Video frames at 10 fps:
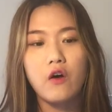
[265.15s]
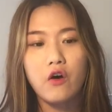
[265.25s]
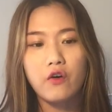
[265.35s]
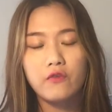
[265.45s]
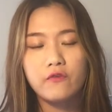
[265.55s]

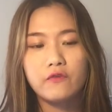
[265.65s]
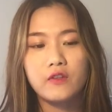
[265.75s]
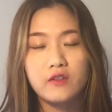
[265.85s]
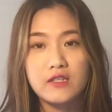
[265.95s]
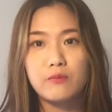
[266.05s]
of
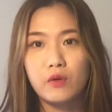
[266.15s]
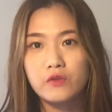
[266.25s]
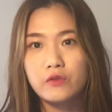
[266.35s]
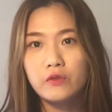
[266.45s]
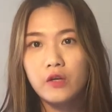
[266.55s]
the
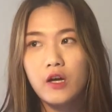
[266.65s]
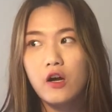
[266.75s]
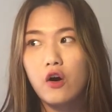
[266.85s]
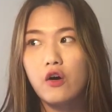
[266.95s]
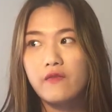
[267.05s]
disposal
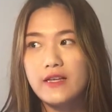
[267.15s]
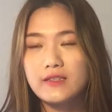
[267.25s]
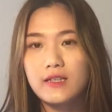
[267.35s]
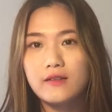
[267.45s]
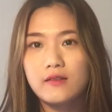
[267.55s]
of
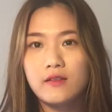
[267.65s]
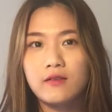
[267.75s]
asset,